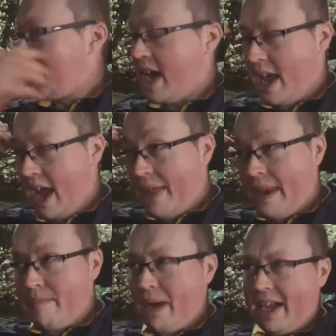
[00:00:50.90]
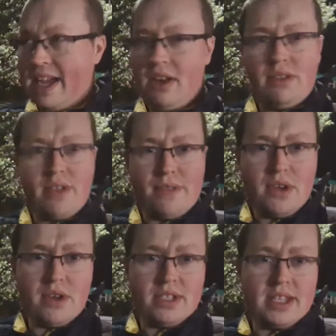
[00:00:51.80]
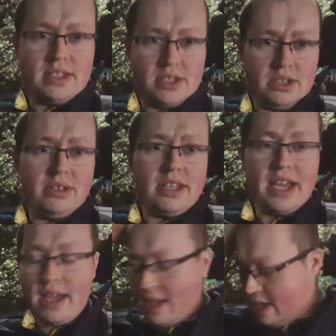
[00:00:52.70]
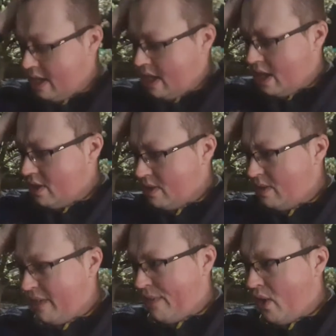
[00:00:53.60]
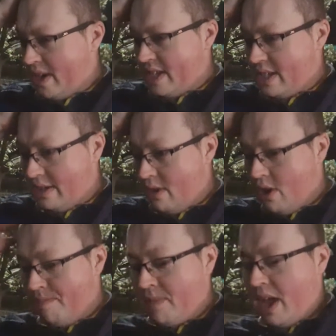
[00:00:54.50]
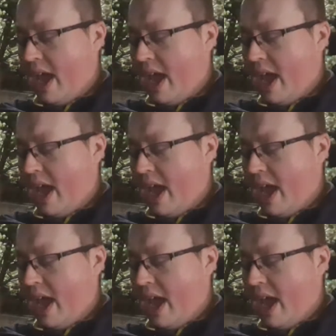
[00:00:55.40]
and then I'm back in on Thursday to Sunday, so I'm doing 4 days in a row.